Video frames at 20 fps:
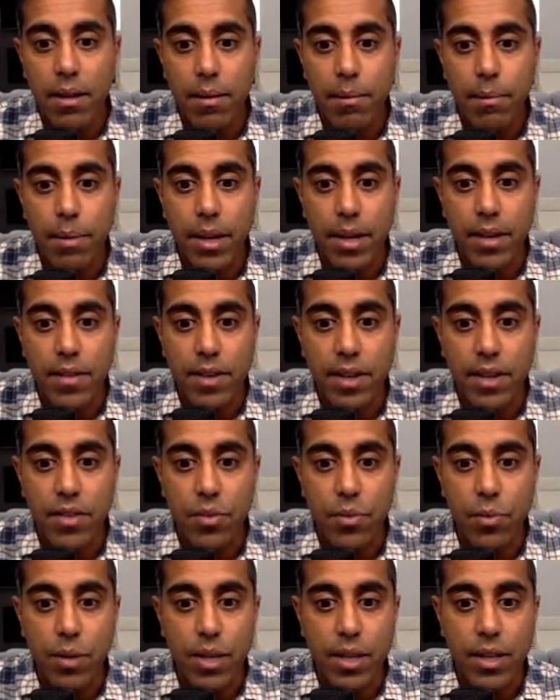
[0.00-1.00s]
because it gets
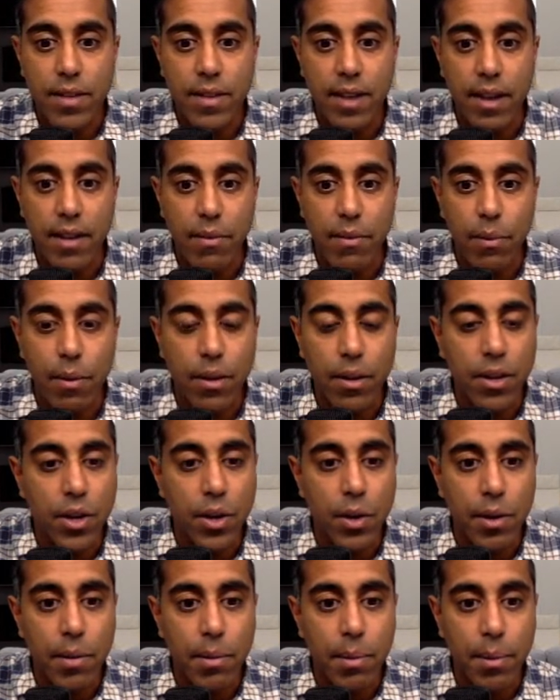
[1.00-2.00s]
really tough. You don't
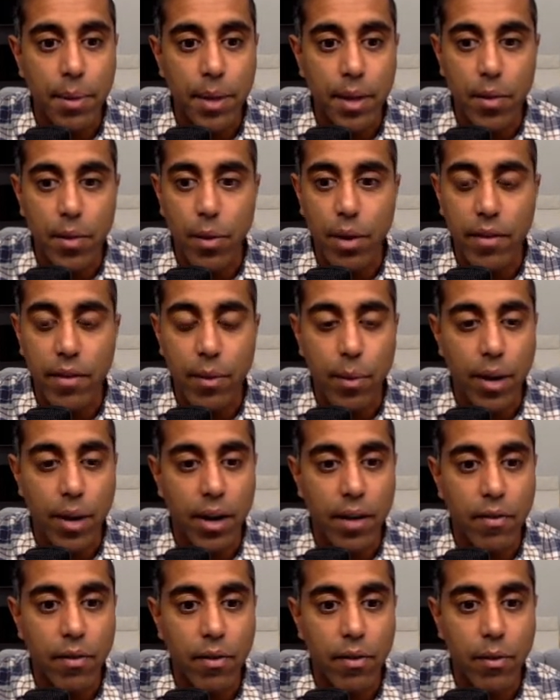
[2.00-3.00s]
want to be playing the waiver wire
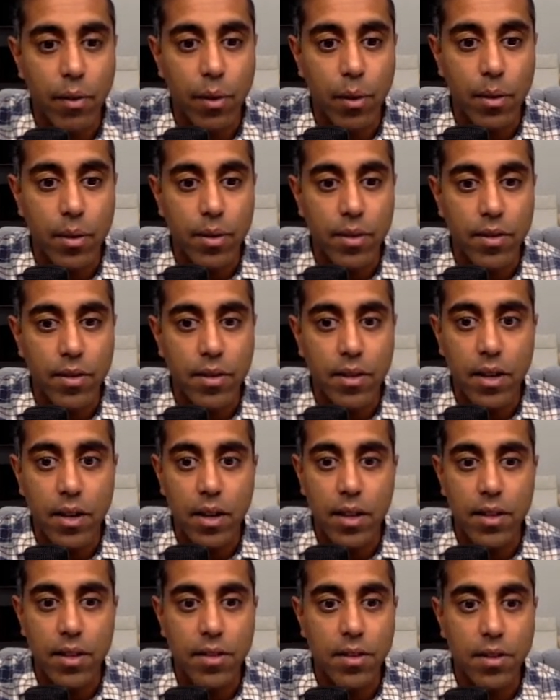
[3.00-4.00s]
for forwards
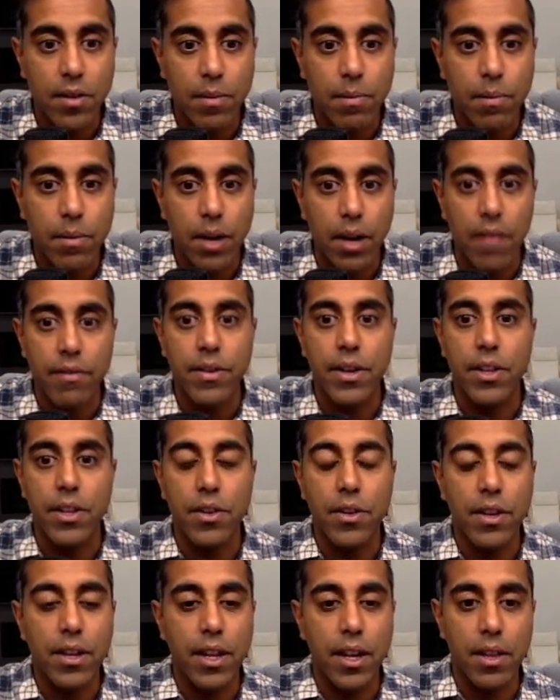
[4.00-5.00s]
unless you're confident you
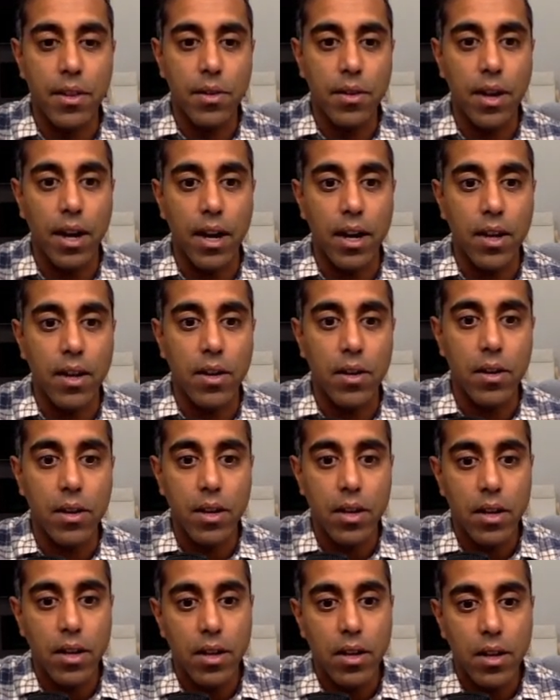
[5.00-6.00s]
can get Lukaku,
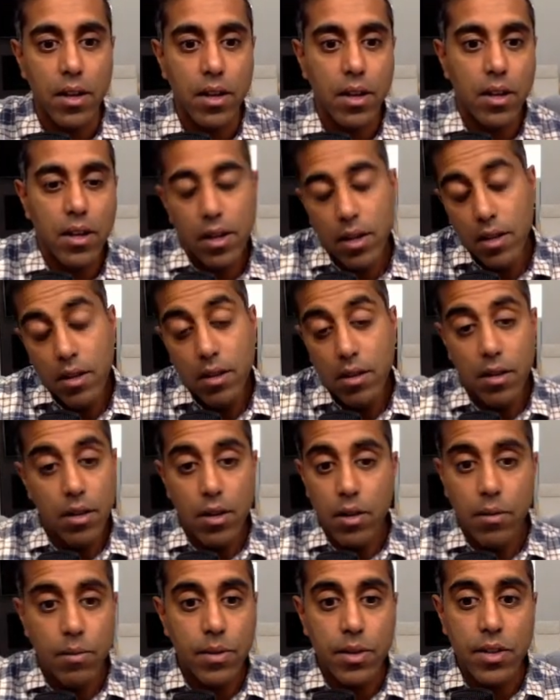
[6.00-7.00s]

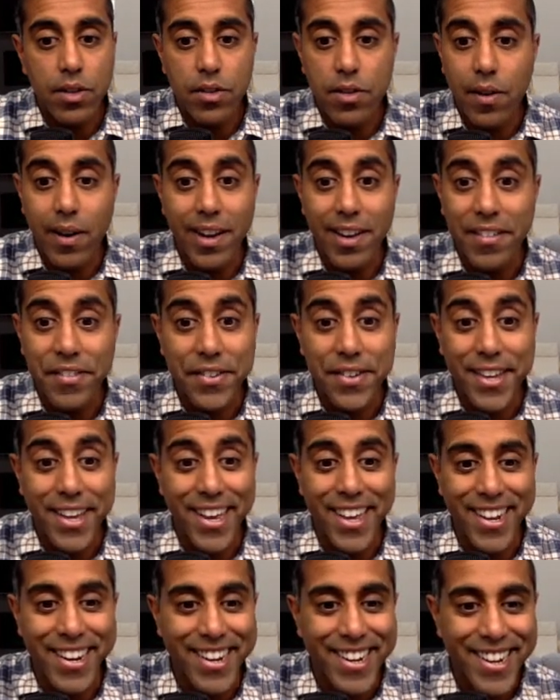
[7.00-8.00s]
which is great if you
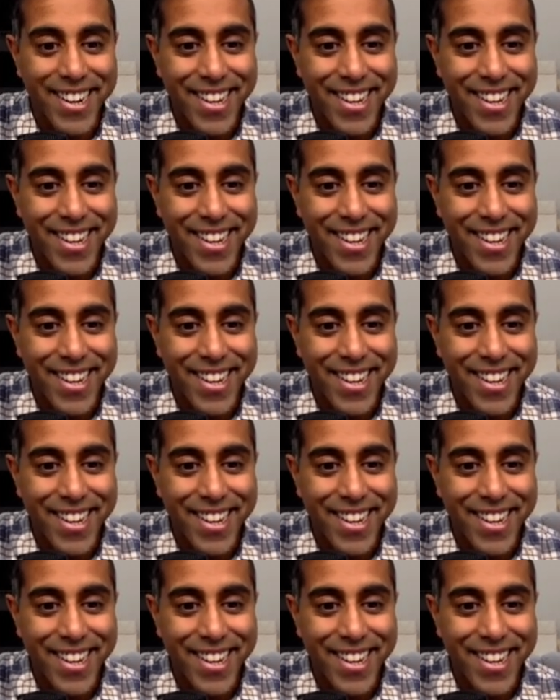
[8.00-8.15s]
can,